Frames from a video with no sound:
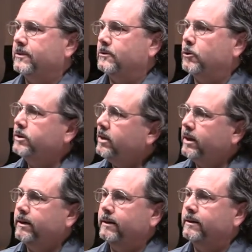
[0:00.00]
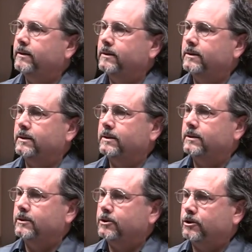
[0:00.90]
Wouldn't he
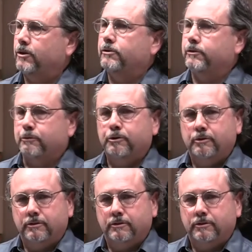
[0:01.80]
show through?